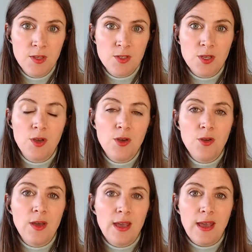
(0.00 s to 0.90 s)

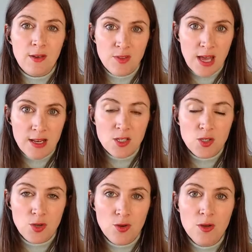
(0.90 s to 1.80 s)
So if that
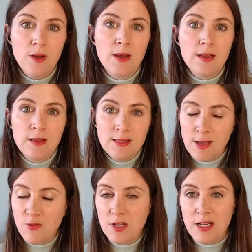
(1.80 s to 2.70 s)
is you,
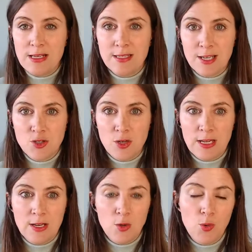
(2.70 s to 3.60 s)
definitely schedule
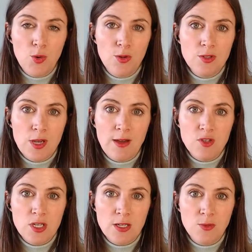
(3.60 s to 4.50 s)
in a call to have
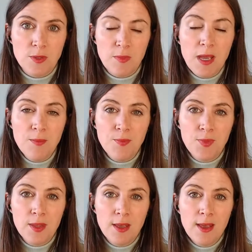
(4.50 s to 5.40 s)
a chat with me.
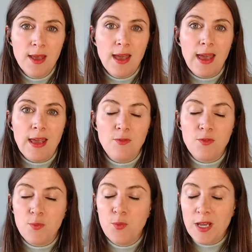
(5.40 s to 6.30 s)

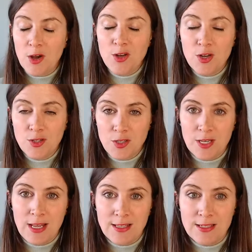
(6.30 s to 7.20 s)
If we are not
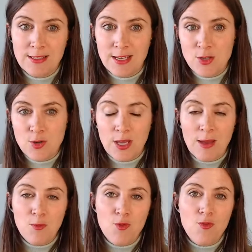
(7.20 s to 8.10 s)
connected and you
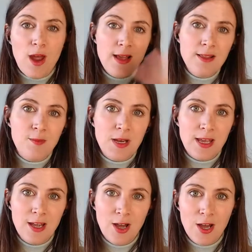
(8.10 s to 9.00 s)
came
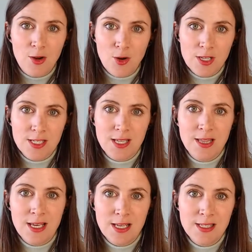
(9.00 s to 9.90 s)
randomly across
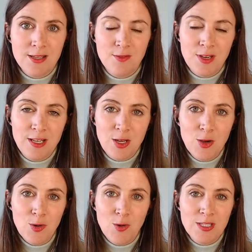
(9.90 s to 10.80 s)
this
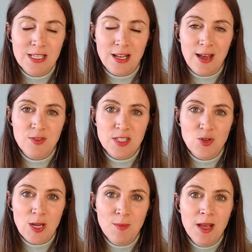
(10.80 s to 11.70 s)
video or this live
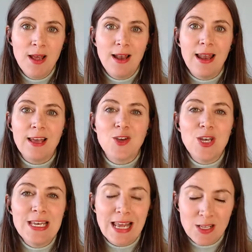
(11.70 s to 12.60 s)
stream, like,
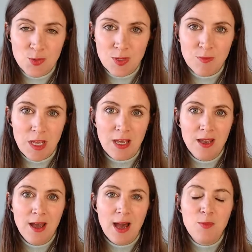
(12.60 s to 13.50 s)
connect with
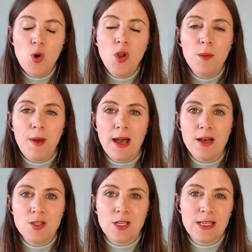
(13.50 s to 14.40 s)
me. I'm all
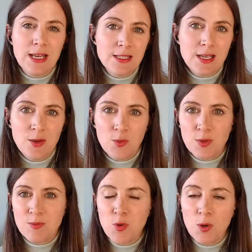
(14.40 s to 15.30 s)
about connecting
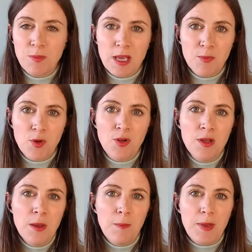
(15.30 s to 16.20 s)
with more
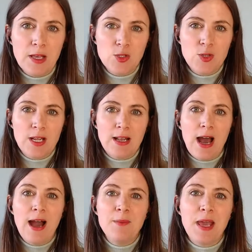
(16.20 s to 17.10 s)
people so
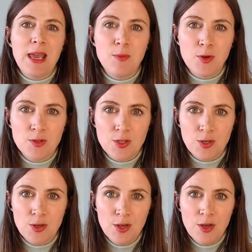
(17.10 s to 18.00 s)
that I'm able
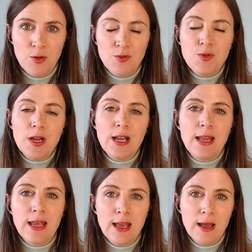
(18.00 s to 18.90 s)
to
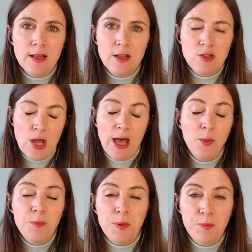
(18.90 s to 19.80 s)
really
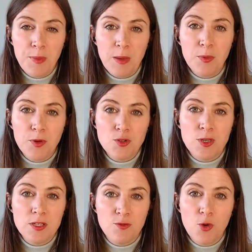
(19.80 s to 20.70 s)
help people
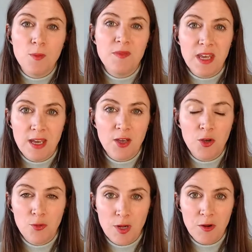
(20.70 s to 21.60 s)
transform their
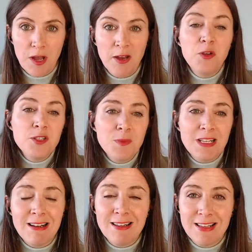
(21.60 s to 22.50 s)
career and
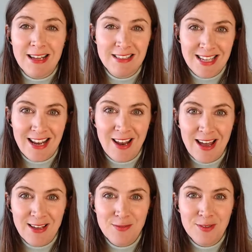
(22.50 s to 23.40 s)
ultimately their
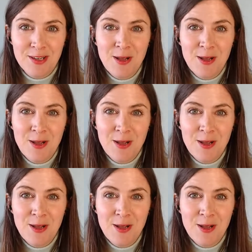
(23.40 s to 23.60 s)
life.